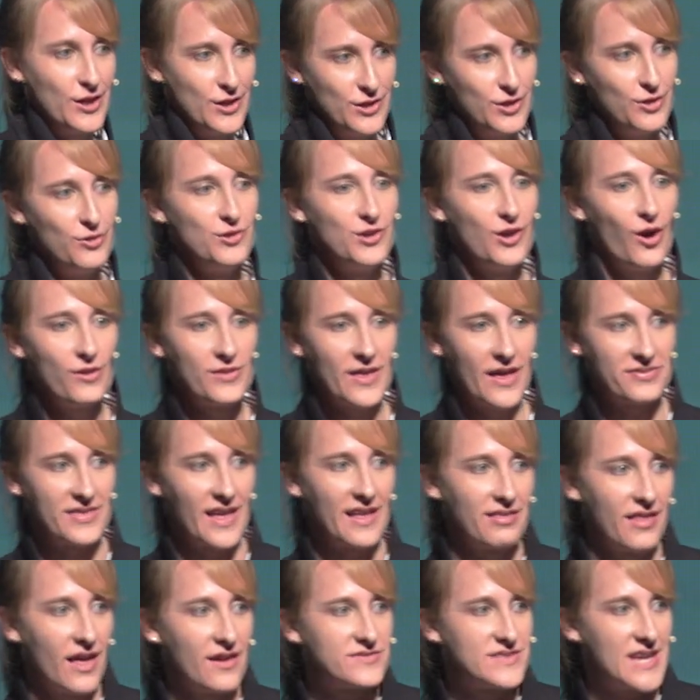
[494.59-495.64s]
You know that
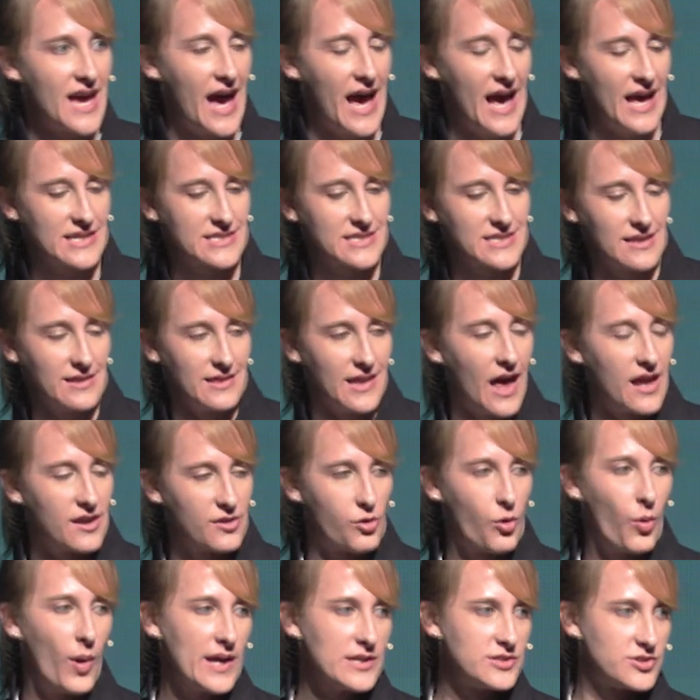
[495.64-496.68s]
they love to ask a lot
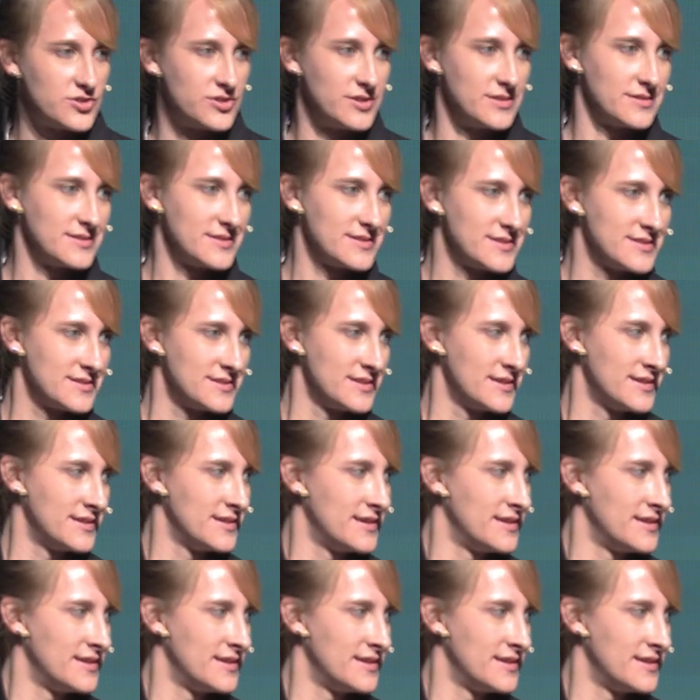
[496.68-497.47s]
of questions.